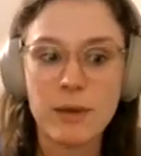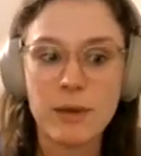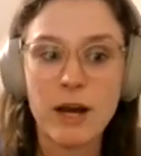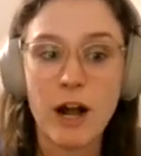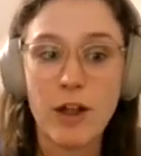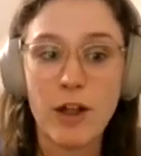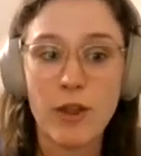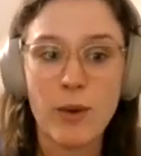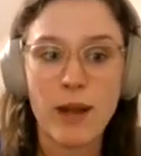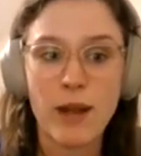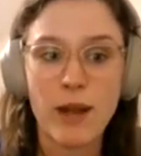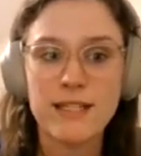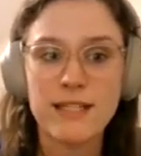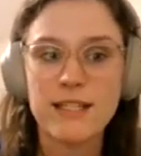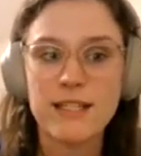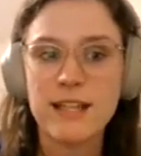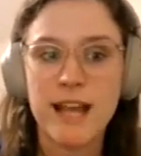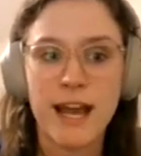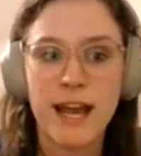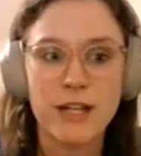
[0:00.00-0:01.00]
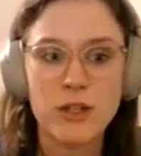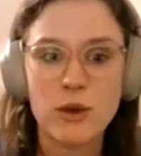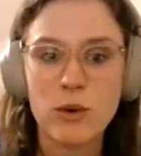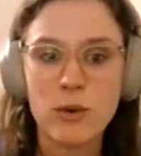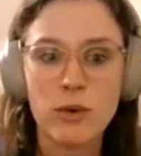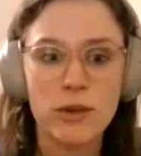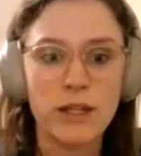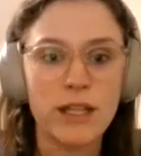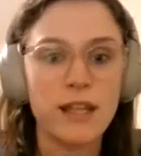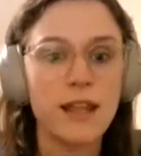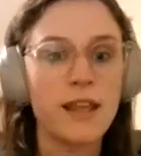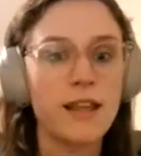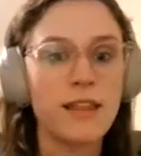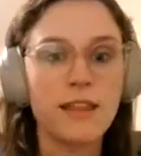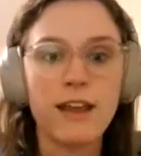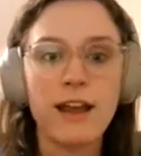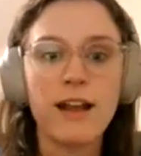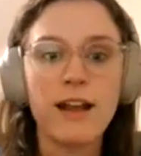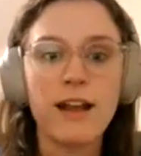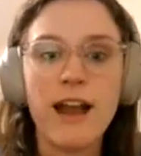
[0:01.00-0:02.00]
But otherwise, yeah, totally. Like
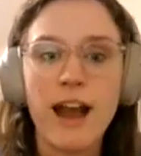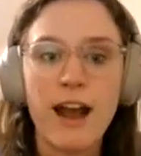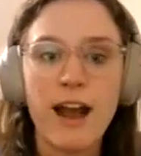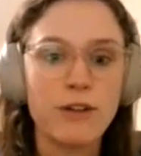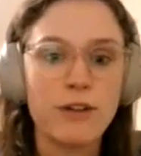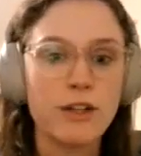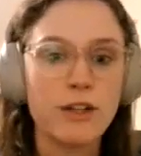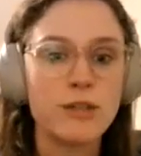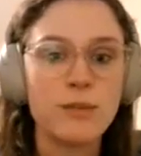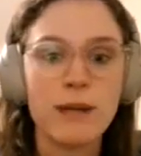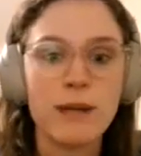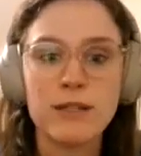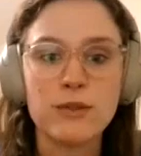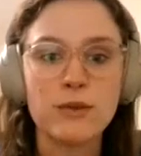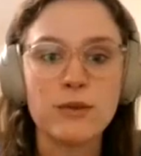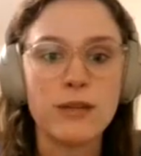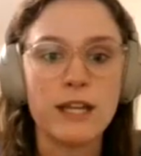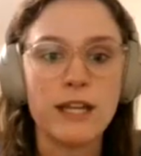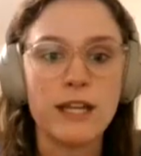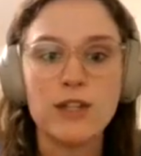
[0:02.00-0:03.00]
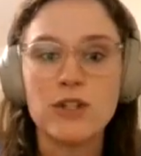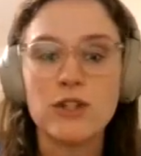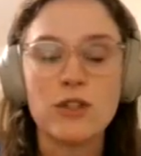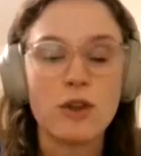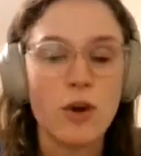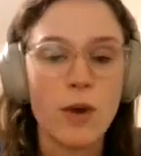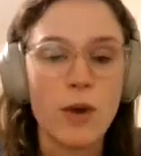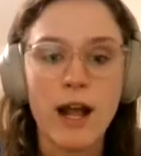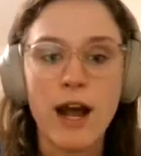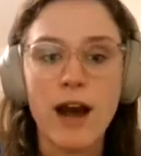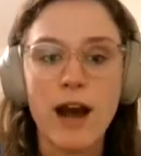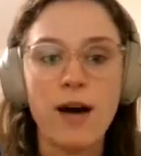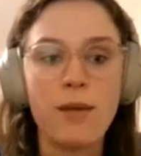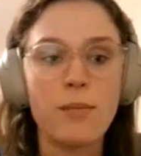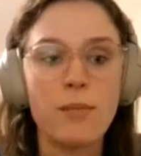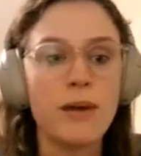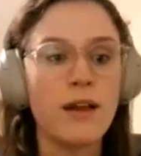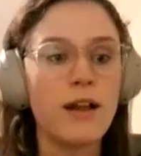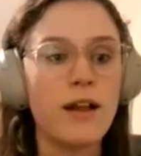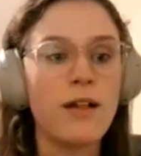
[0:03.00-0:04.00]
the average med school age is going
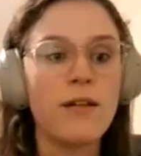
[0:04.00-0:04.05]
up.